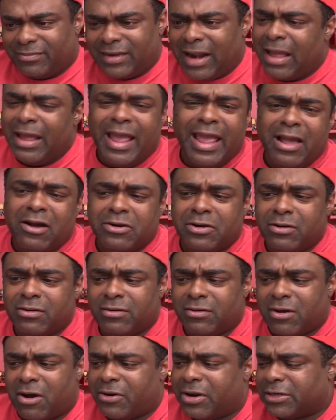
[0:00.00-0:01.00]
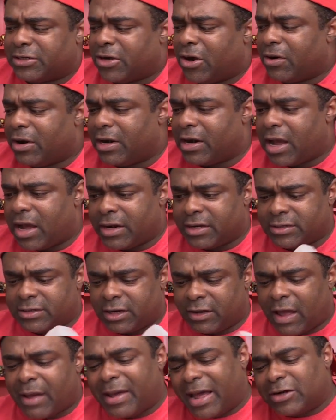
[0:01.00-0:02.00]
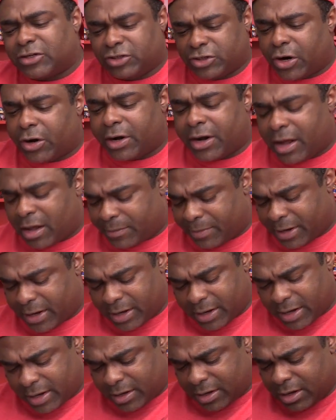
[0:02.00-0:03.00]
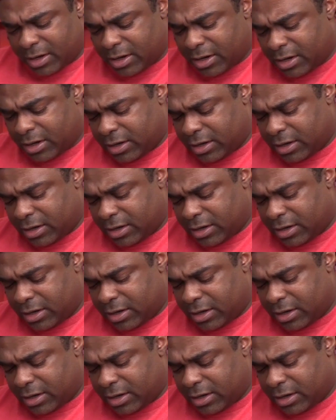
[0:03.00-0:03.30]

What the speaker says: I ain't gonna do all the turning on and stuff. I'll just turn it on, but